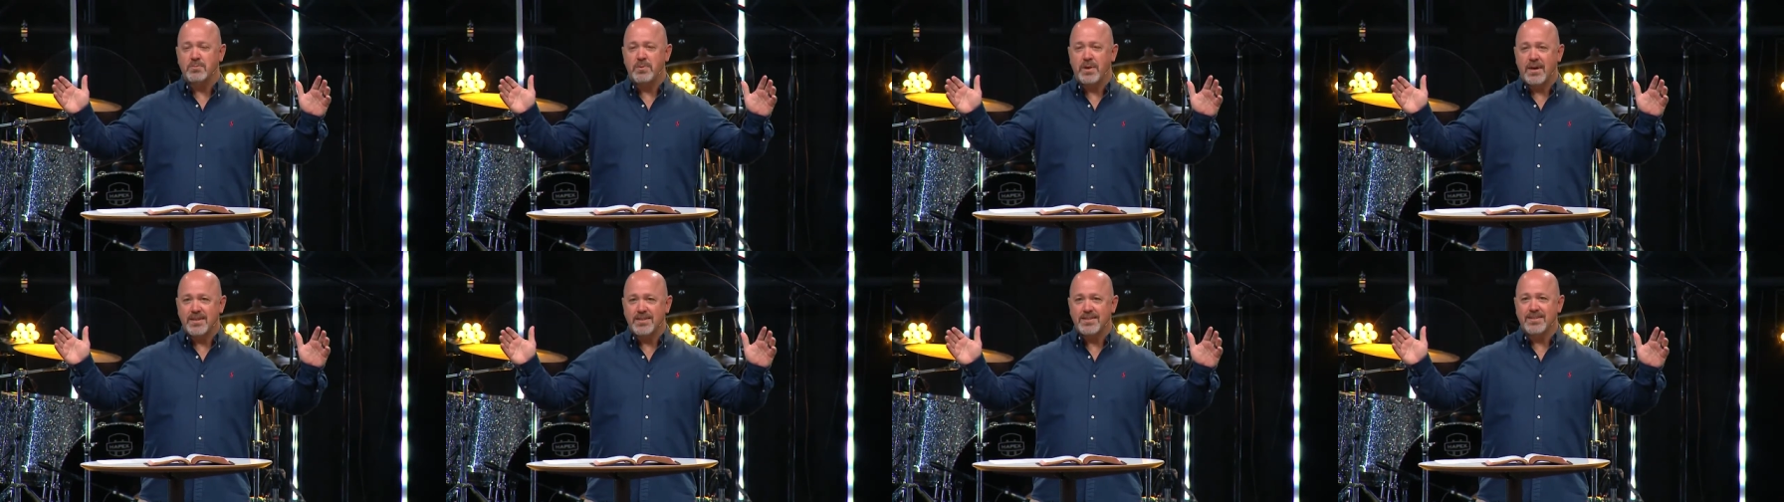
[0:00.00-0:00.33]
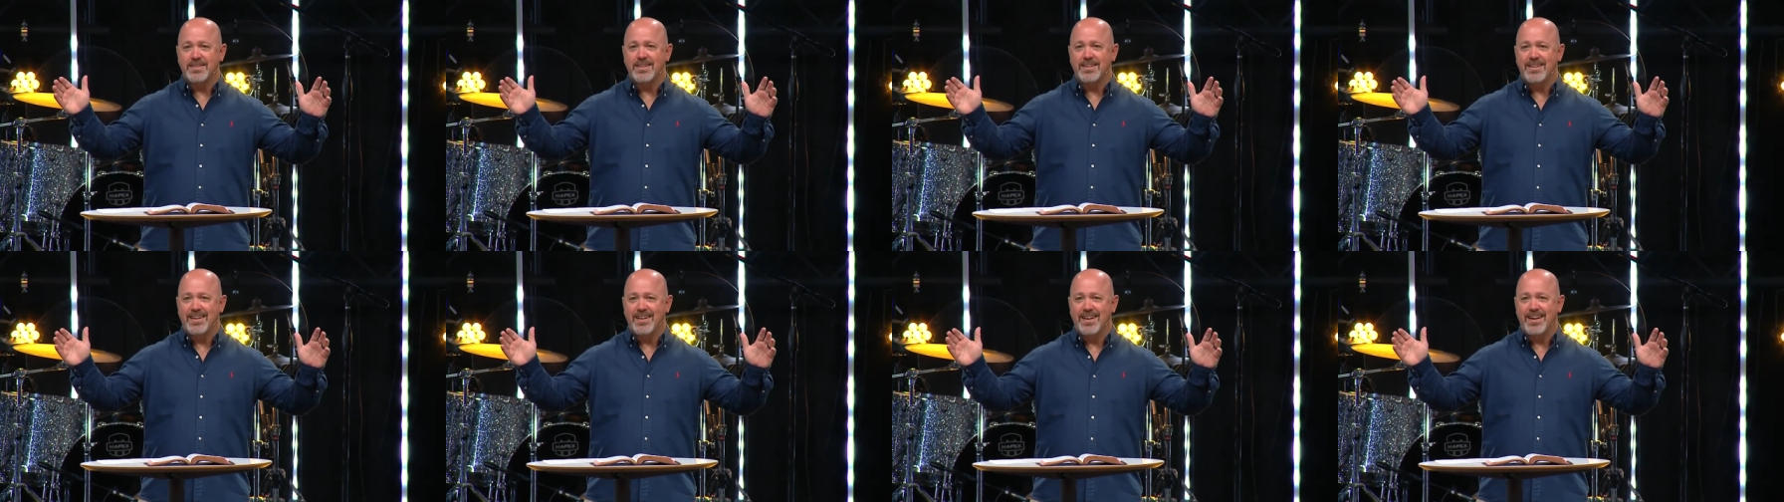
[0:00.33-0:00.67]
past
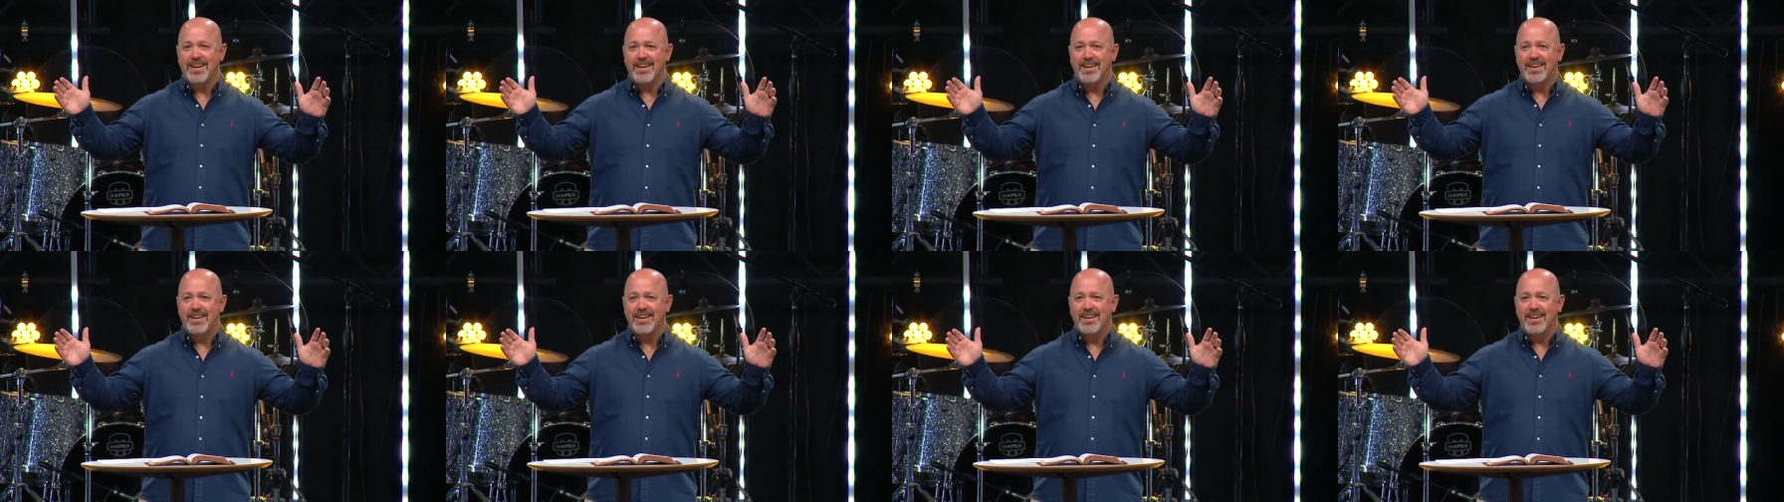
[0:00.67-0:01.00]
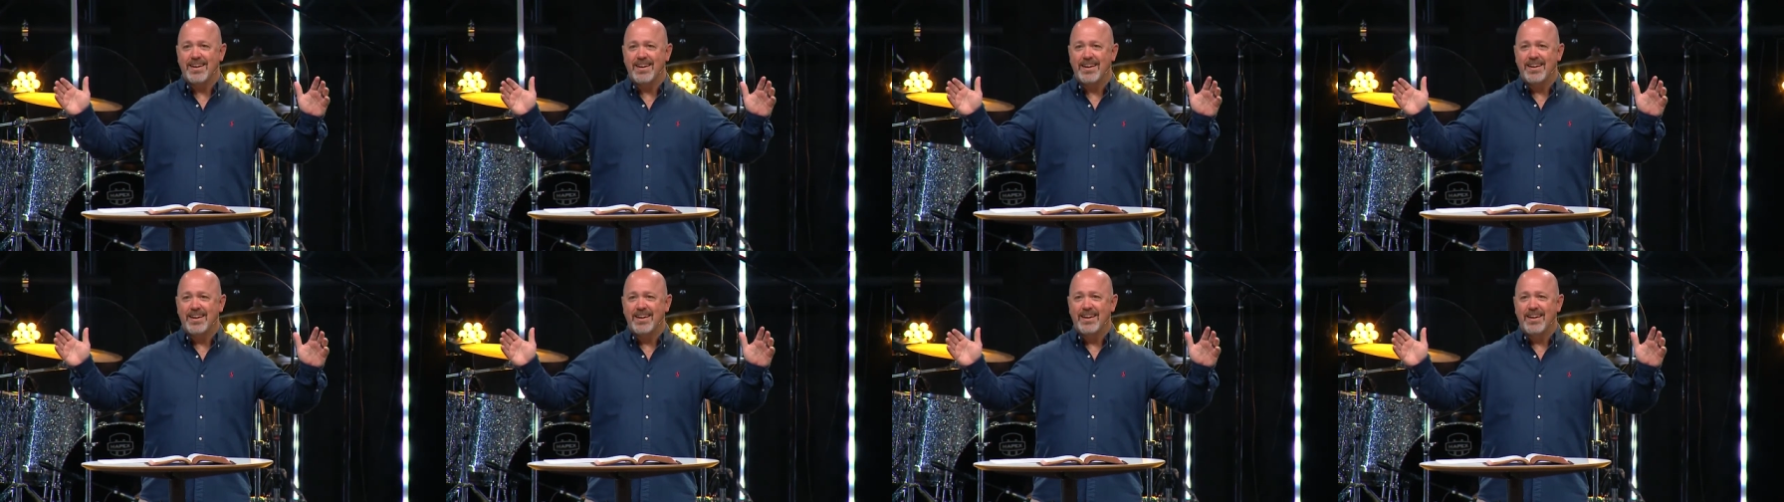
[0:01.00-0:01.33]
Sunday.
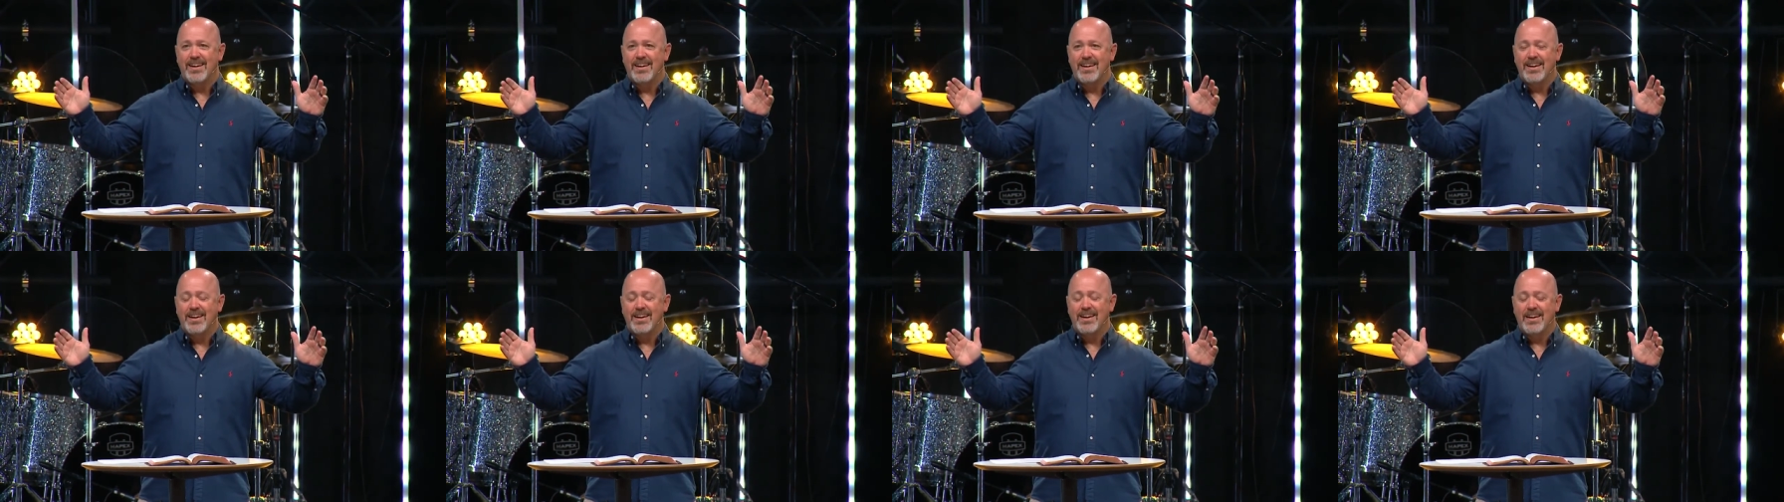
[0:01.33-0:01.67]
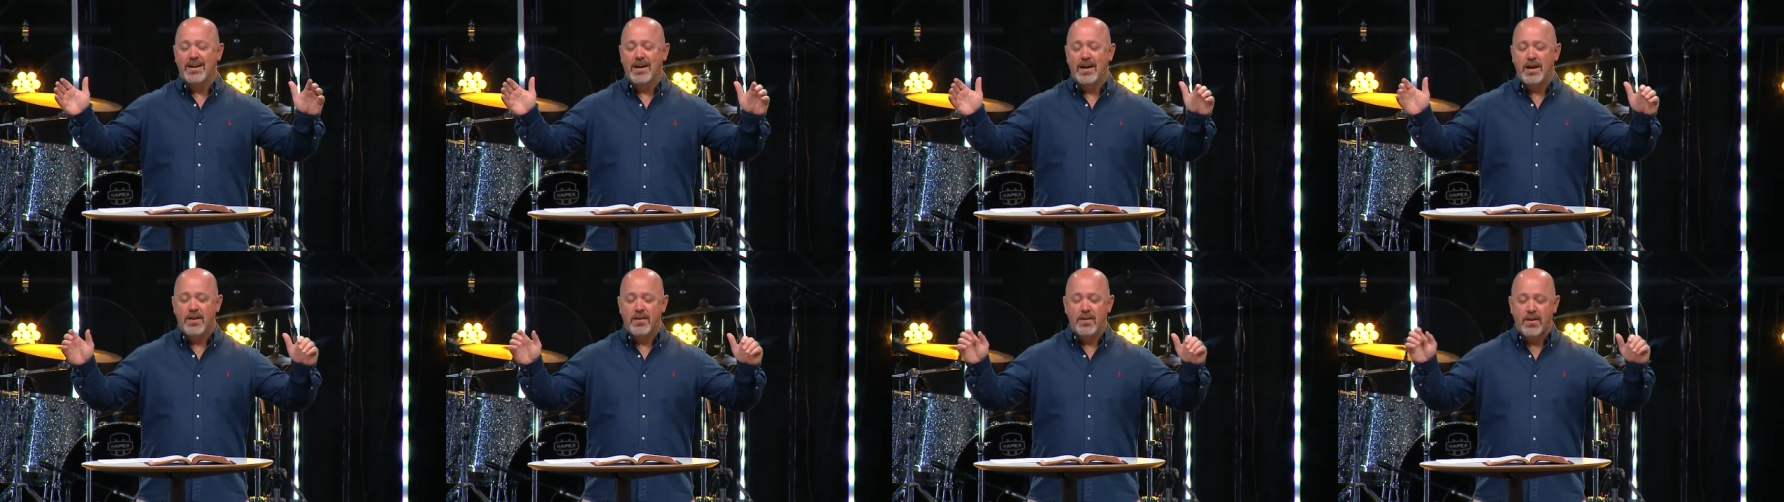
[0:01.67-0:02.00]

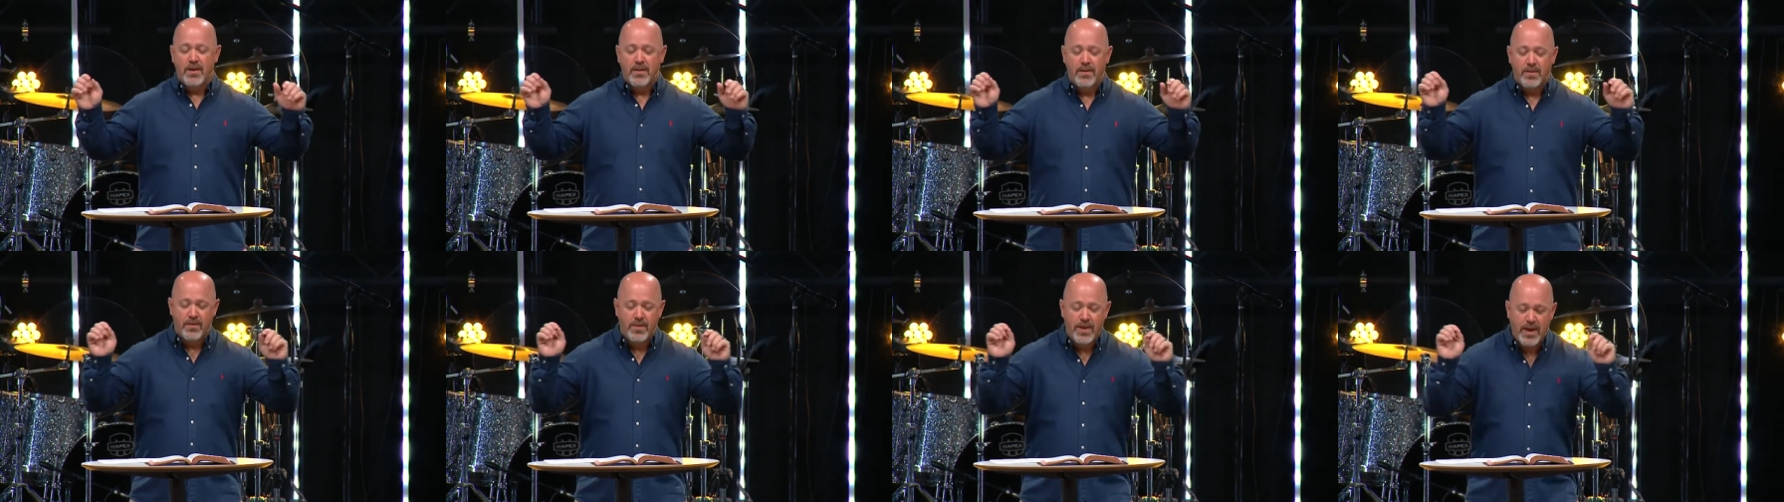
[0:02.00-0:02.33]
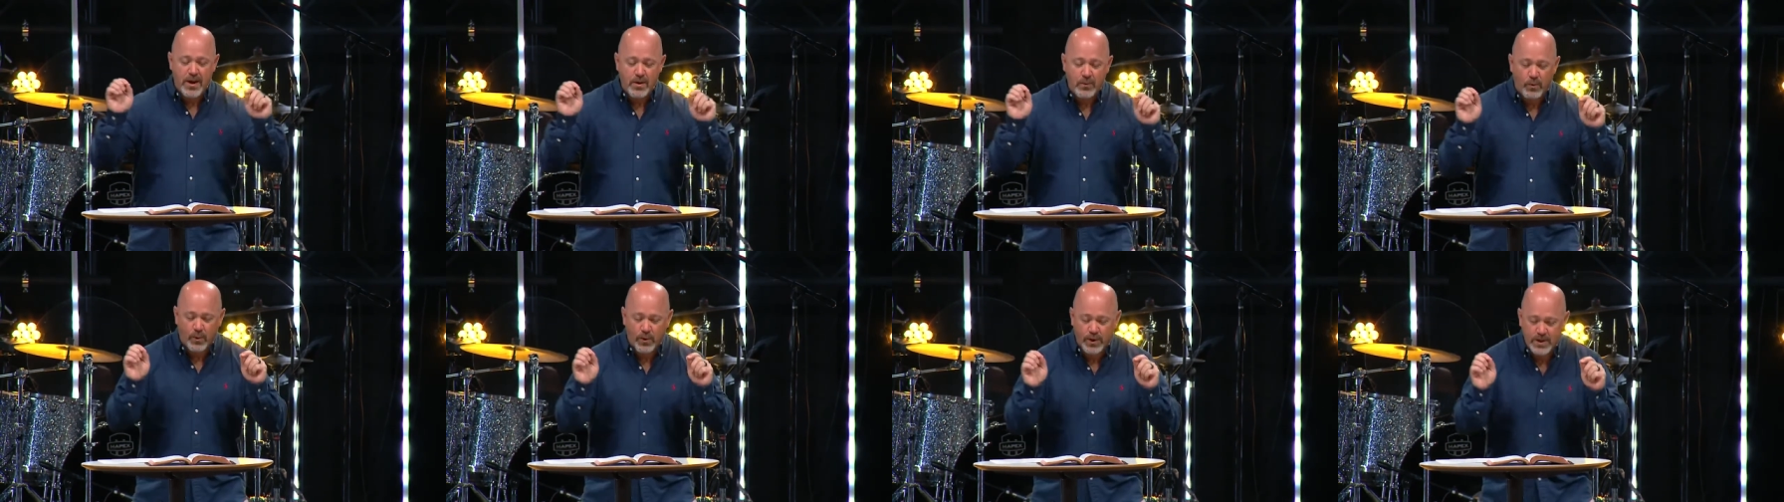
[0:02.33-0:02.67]

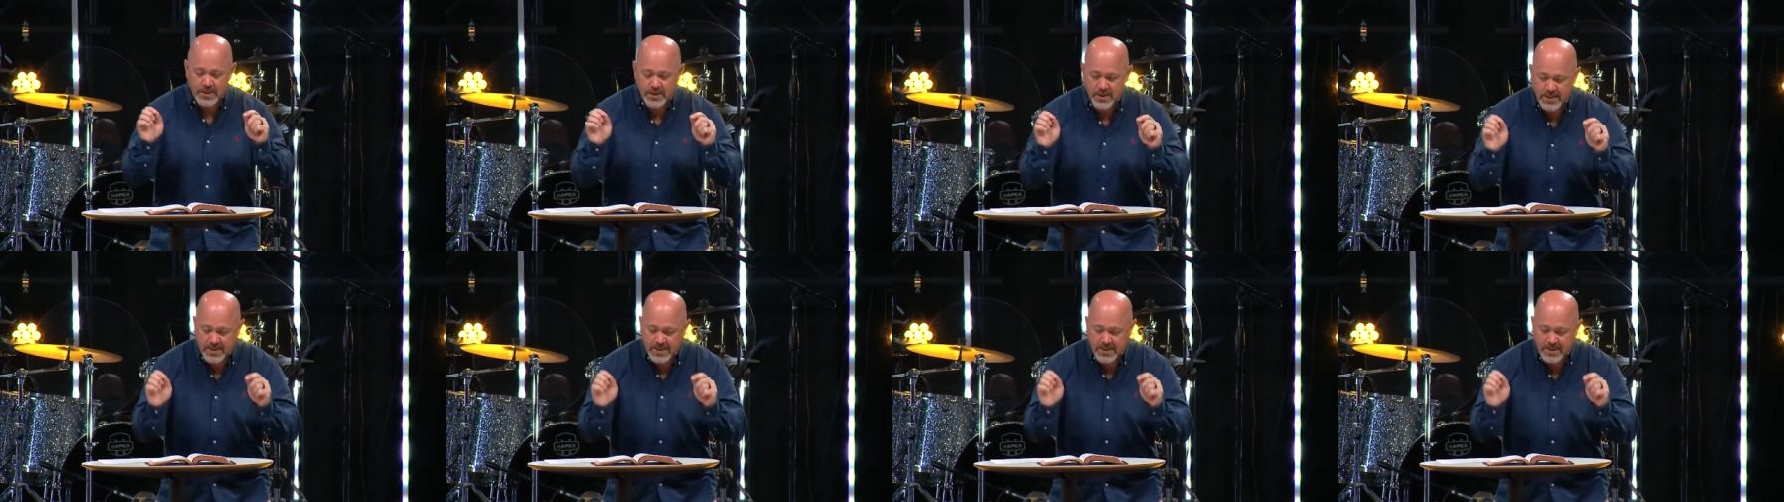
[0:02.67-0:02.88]
They want to